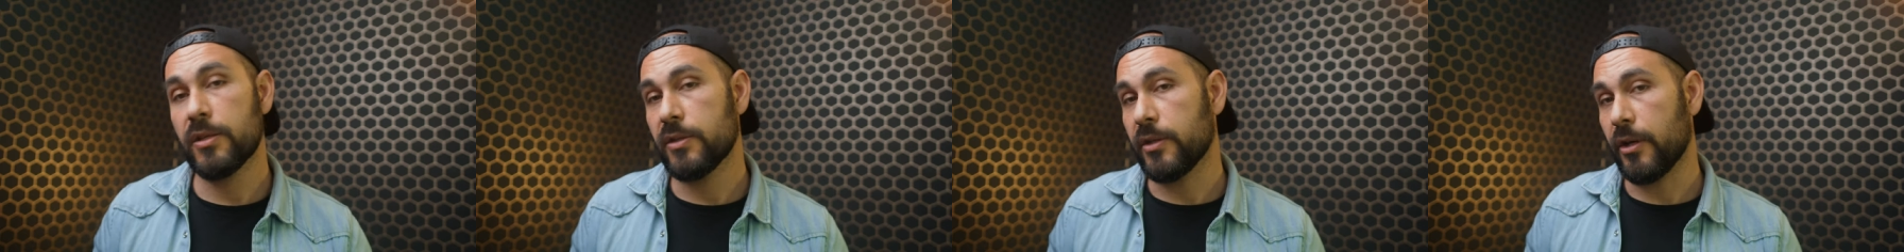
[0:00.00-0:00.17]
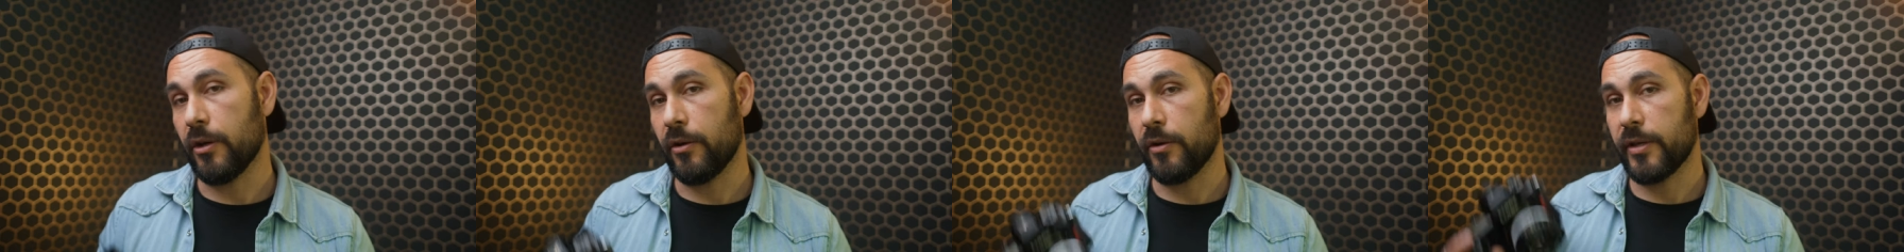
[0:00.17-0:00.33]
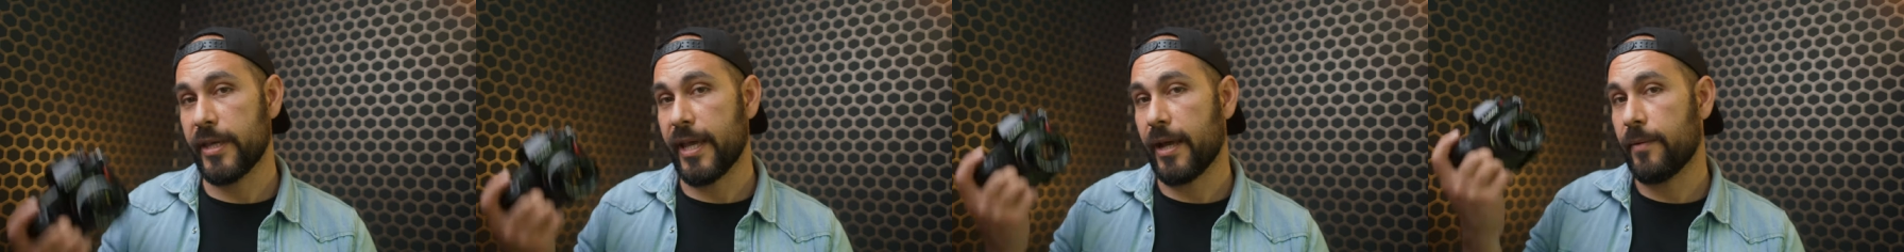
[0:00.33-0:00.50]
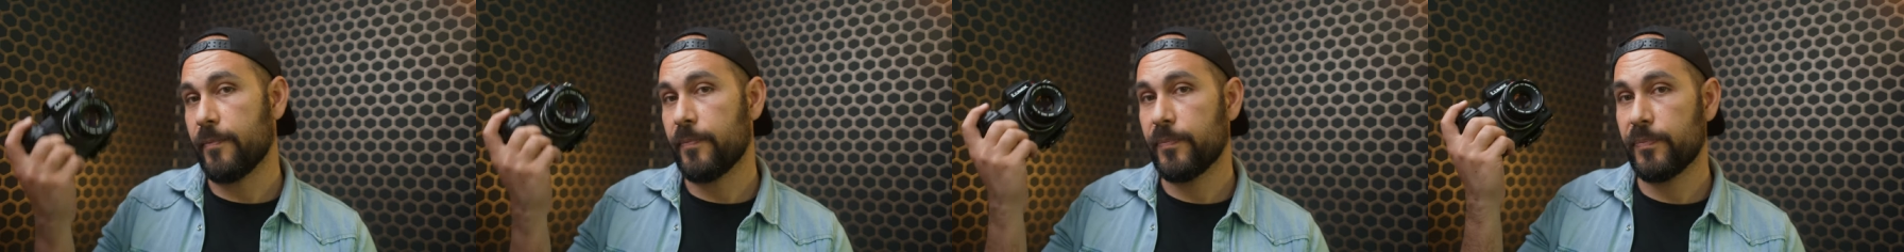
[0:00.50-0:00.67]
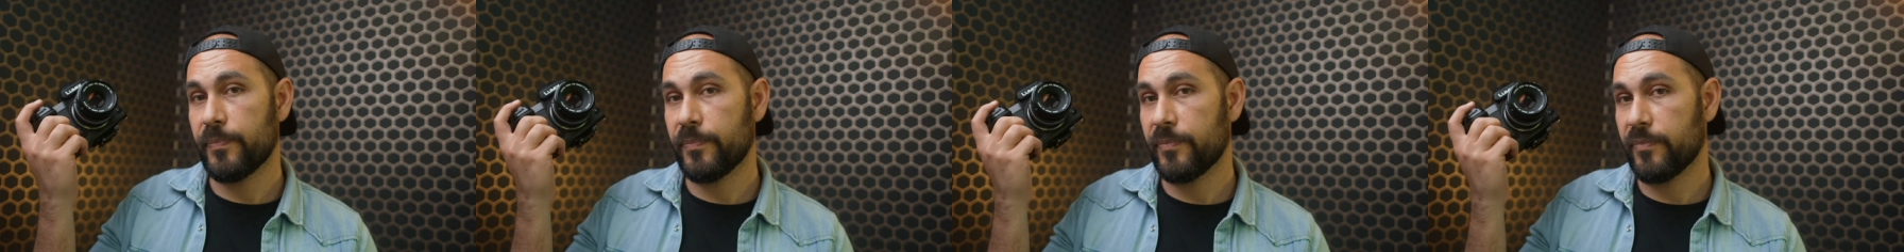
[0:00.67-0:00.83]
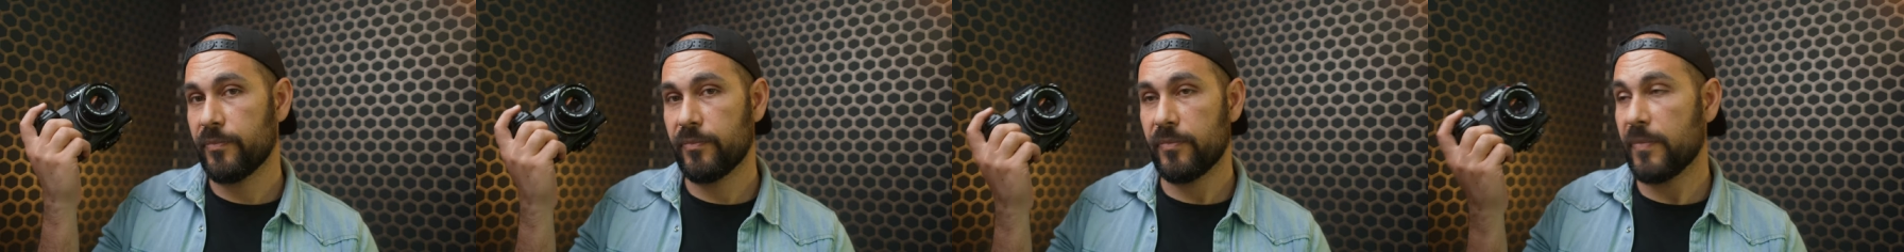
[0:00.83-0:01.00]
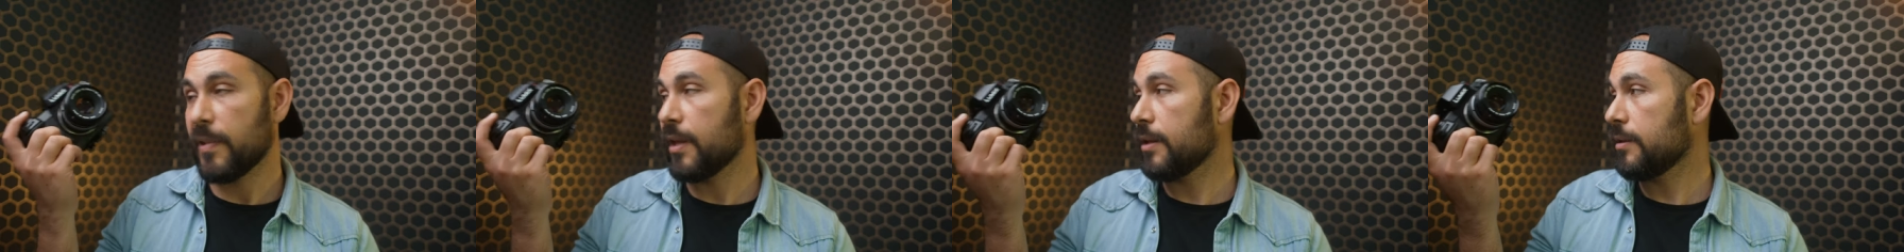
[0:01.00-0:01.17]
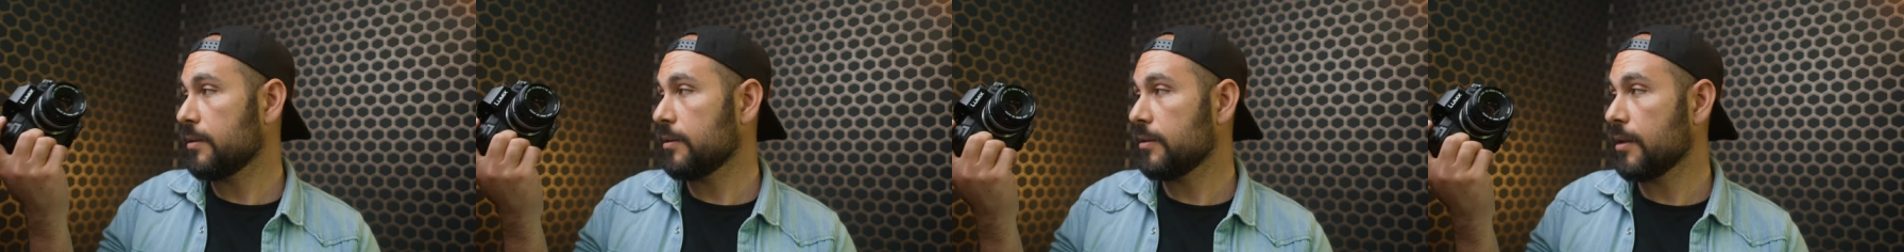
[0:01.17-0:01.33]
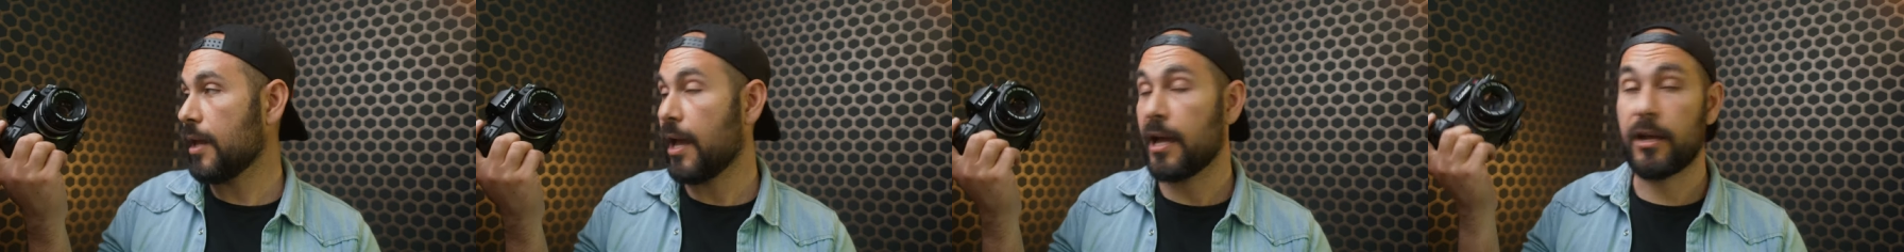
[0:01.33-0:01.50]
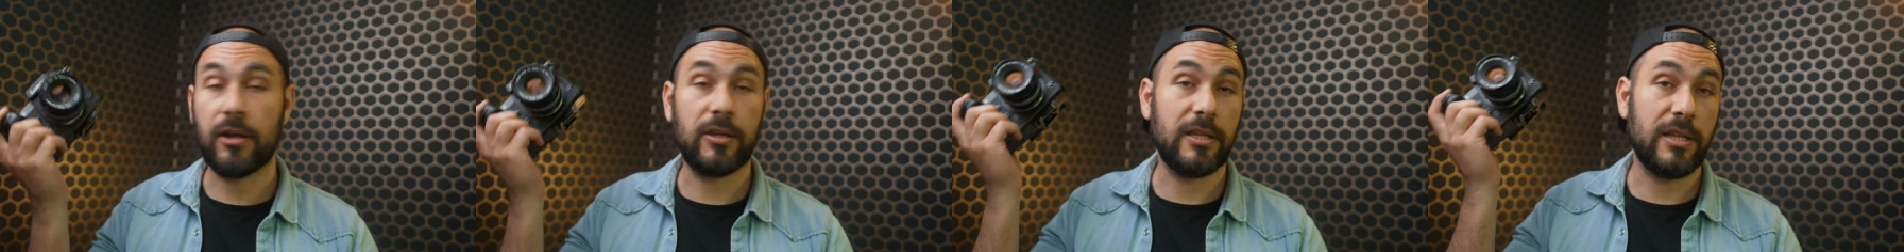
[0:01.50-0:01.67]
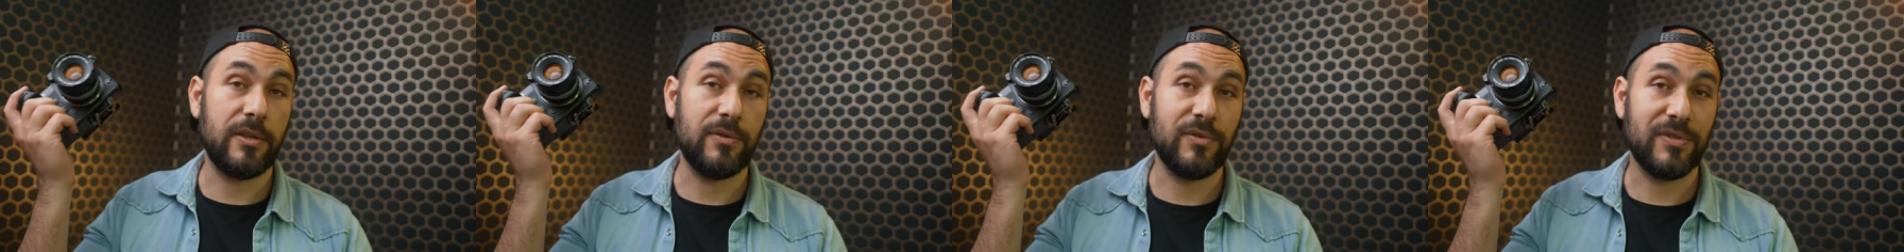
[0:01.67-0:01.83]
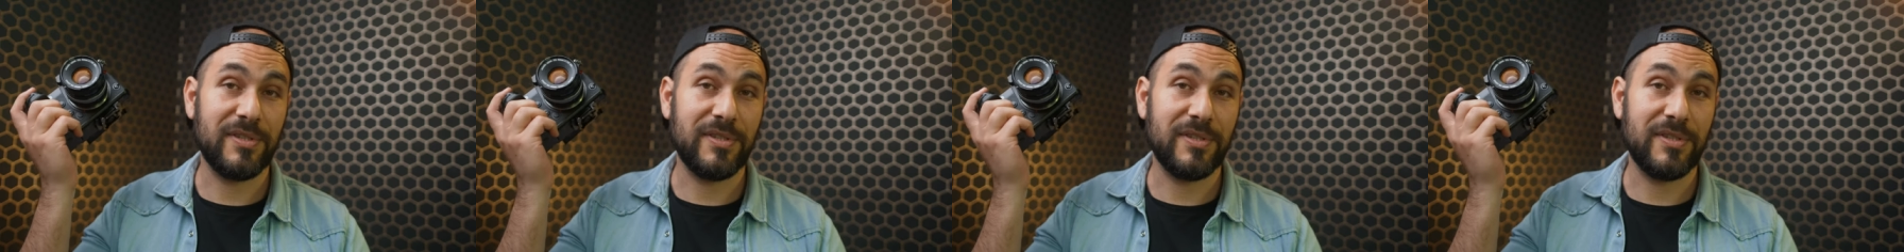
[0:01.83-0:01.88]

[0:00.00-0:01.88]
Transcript: So yeah, I'm gonna